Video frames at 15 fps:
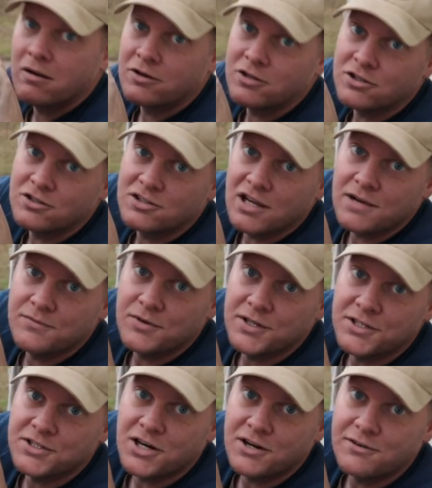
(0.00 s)
Just in time for it
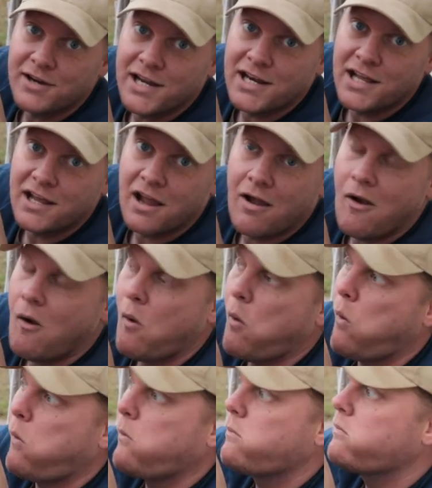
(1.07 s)
to start raining.
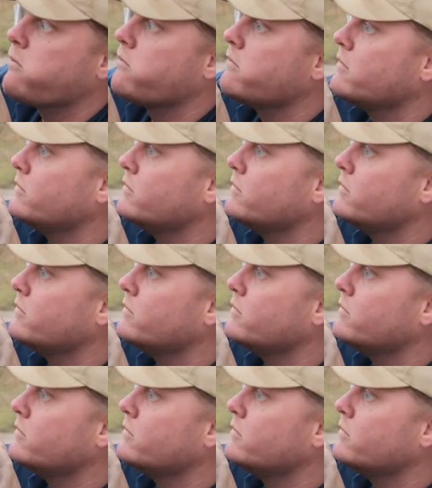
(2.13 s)
Yep.